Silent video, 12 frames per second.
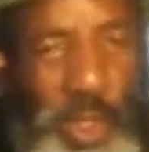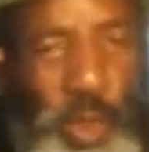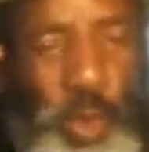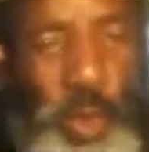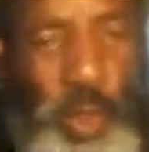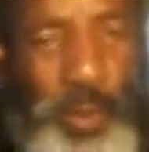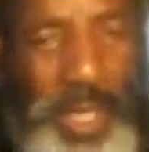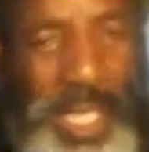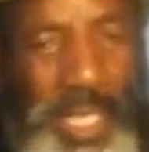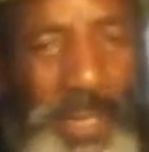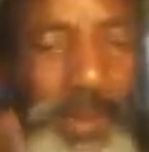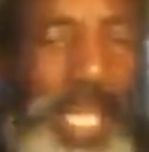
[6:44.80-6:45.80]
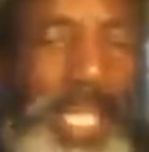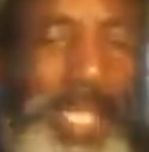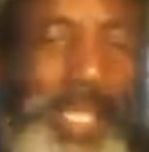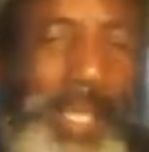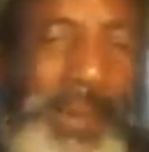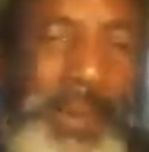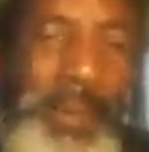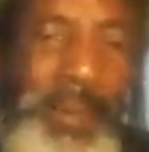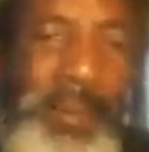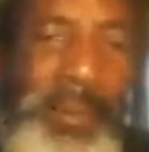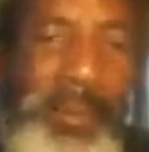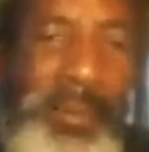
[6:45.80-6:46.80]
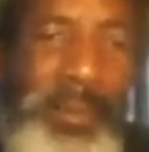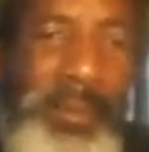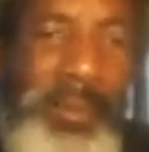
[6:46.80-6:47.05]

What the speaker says: causing you to be divided.